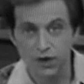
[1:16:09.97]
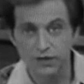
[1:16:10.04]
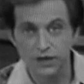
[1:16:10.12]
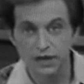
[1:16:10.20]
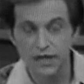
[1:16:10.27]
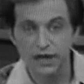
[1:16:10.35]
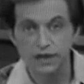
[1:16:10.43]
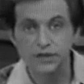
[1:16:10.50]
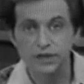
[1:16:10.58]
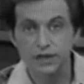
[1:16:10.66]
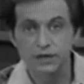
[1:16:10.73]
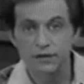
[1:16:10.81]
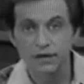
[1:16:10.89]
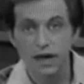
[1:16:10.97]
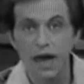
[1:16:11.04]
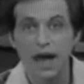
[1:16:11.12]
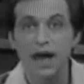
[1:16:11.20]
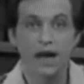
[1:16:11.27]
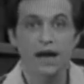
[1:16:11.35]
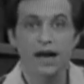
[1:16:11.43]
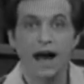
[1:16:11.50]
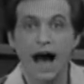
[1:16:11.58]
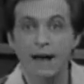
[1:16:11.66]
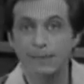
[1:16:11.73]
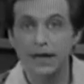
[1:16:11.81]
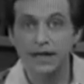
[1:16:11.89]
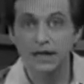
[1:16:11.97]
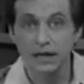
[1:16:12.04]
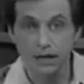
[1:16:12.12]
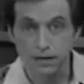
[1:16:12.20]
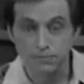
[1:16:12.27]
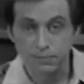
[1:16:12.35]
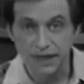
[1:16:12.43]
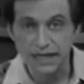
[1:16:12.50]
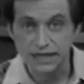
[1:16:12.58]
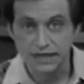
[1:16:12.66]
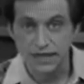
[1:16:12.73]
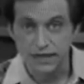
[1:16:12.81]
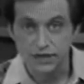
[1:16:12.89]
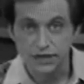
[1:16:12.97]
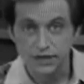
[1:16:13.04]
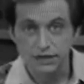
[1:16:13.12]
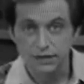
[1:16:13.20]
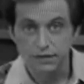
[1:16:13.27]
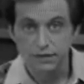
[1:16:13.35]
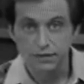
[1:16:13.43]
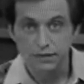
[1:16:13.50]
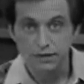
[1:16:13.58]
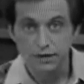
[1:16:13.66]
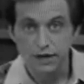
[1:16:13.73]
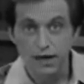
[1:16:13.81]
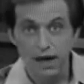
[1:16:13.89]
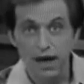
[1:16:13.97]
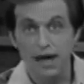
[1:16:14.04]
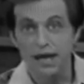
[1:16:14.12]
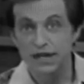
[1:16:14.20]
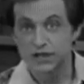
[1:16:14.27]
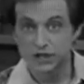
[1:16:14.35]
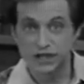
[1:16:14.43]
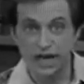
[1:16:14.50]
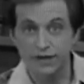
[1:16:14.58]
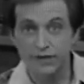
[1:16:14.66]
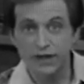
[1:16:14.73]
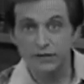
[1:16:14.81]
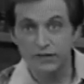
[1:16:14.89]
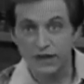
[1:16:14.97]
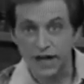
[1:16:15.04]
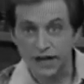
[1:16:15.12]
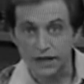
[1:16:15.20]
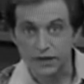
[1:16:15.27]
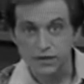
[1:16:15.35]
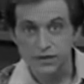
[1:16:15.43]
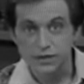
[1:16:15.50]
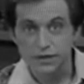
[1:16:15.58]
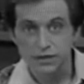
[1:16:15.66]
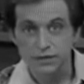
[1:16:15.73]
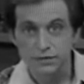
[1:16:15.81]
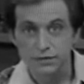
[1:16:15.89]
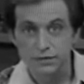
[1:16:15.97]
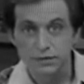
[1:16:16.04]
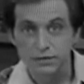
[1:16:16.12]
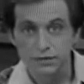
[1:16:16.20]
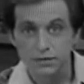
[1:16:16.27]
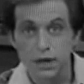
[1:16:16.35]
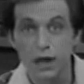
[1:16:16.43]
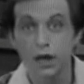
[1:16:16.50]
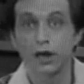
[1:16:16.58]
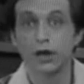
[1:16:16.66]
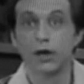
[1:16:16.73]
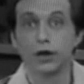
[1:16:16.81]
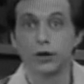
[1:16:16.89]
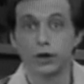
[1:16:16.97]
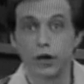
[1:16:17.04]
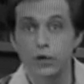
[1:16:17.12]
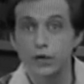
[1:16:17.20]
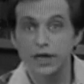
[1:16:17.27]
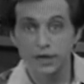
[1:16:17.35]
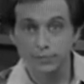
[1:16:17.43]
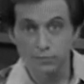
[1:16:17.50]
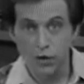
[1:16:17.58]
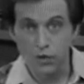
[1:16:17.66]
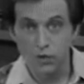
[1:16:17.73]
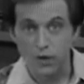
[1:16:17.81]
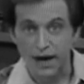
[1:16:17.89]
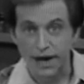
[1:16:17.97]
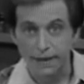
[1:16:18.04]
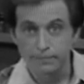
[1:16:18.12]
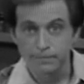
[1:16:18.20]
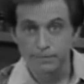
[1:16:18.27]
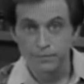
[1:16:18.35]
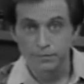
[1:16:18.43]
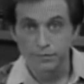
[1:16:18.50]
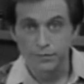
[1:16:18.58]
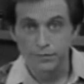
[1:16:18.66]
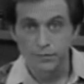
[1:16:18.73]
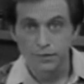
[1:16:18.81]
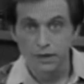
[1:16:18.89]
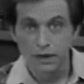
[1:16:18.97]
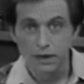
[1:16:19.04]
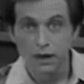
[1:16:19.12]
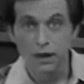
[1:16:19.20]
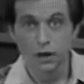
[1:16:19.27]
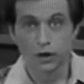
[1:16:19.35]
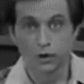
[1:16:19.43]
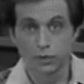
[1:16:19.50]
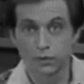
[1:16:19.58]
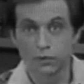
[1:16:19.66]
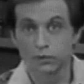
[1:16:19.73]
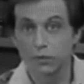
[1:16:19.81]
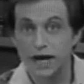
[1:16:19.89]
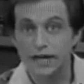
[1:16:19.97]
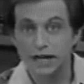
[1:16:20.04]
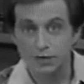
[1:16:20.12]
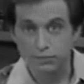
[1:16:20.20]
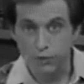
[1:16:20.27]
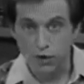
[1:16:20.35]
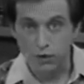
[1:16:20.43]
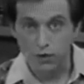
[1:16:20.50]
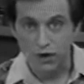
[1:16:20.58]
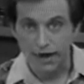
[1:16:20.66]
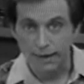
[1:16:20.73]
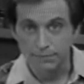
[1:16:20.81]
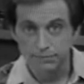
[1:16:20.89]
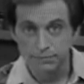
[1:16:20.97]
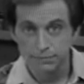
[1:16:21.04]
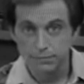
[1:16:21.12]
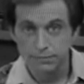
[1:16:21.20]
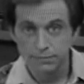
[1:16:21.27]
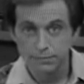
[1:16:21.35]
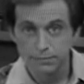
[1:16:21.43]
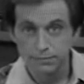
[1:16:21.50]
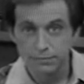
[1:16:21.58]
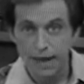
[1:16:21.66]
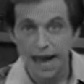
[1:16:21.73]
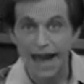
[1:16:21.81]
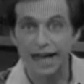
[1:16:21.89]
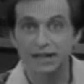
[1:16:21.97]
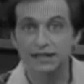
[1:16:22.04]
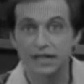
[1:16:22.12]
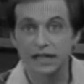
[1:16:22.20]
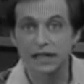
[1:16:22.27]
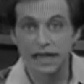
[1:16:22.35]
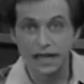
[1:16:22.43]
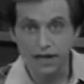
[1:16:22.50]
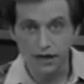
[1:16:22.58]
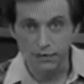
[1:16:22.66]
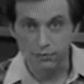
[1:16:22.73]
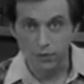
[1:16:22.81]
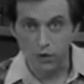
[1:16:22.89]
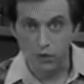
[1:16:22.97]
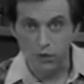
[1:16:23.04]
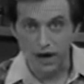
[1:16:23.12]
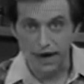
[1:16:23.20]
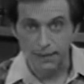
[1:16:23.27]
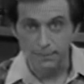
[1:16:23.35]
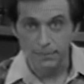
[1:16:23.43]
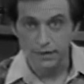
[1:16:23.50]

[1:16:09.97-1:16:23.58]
on the disk, copying a complete disk, saving files, loading a program, running a program, and deleting a program.